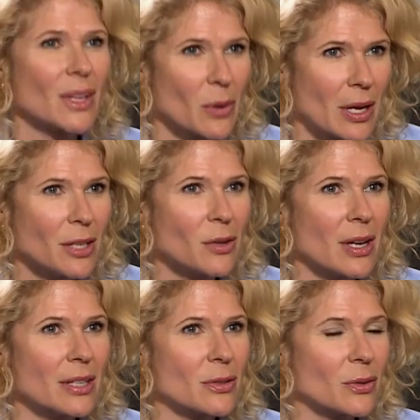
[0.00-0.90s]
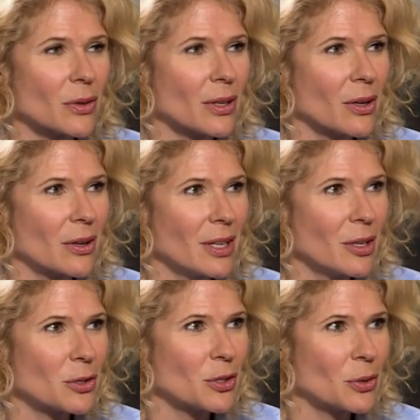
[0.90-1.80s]
Okay, and you guys are
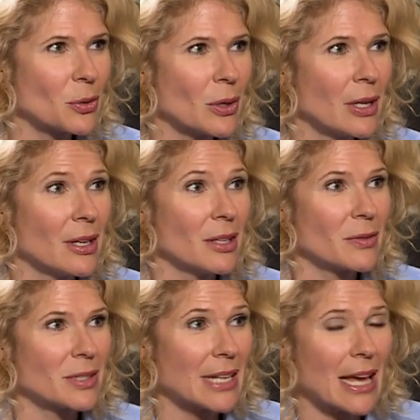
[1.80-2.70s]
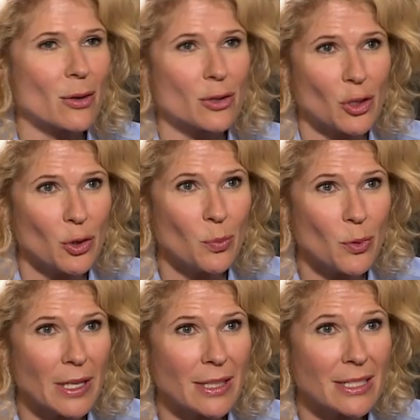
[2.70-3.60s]
here together. So you
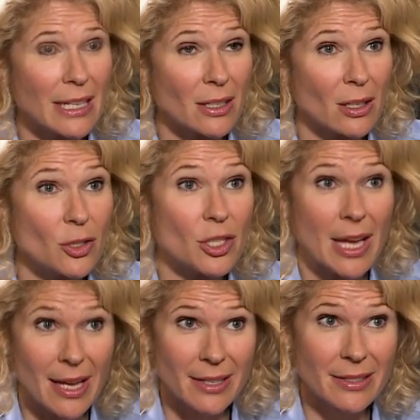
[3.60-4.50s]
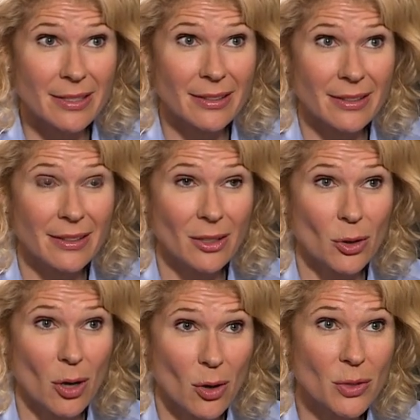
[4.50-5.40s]
bring the technology and
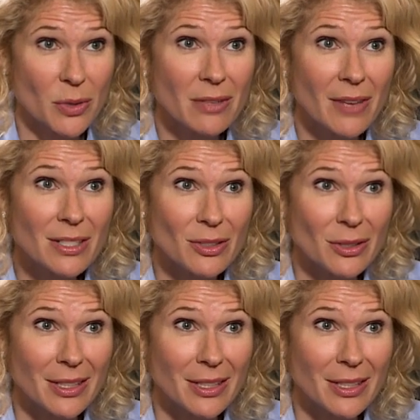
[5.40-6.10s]
you're also an investor